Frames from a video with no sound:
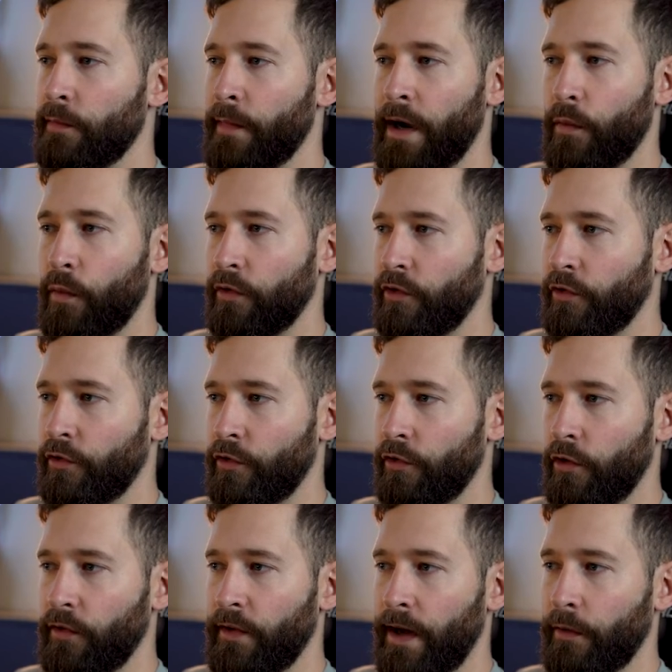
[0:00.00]
you might want to
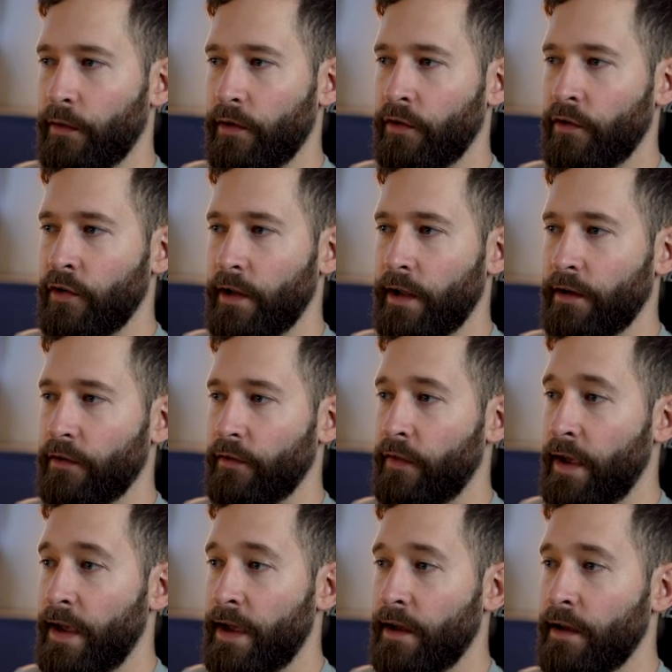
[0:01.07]
scroll down and select
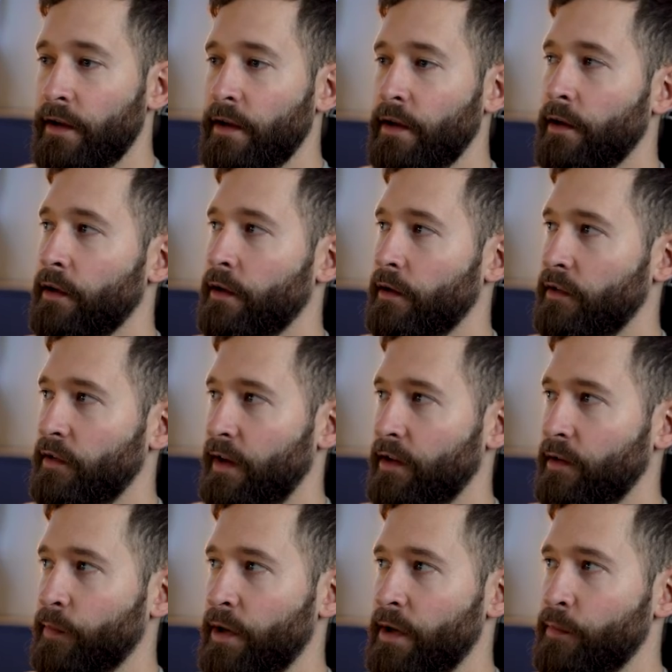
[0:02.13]
there,
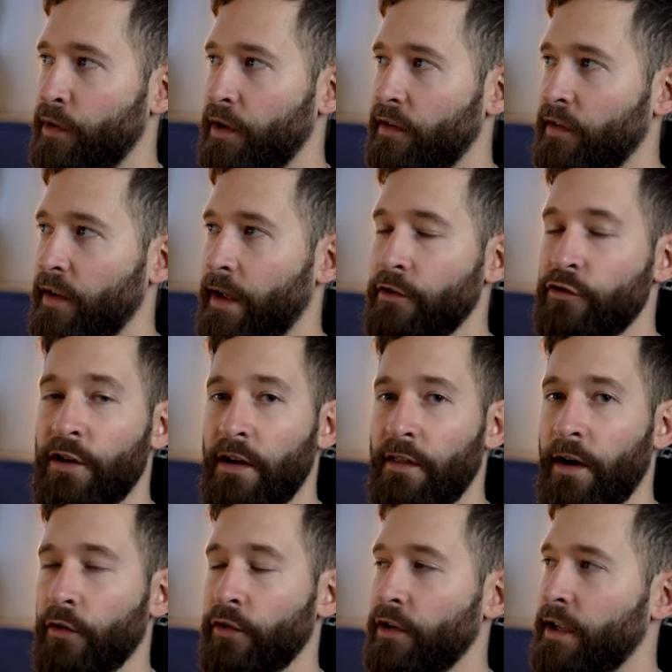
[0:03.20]
1080p preset and drag
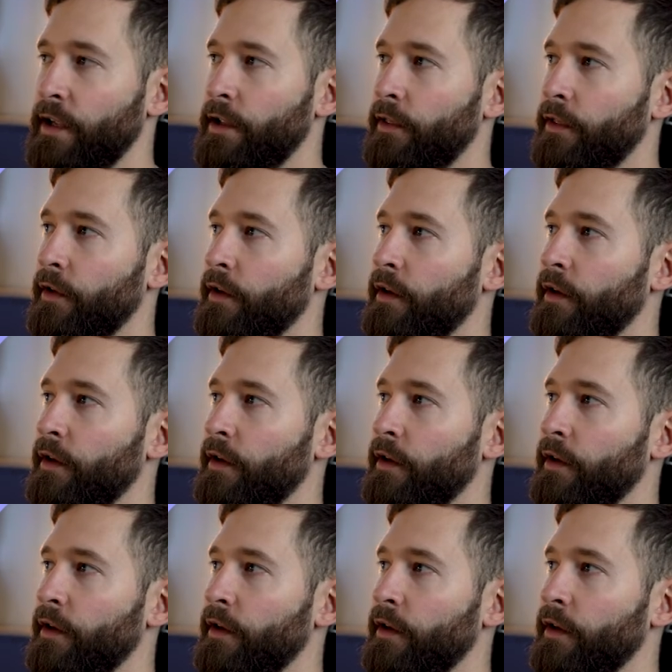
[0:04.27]
that underneath.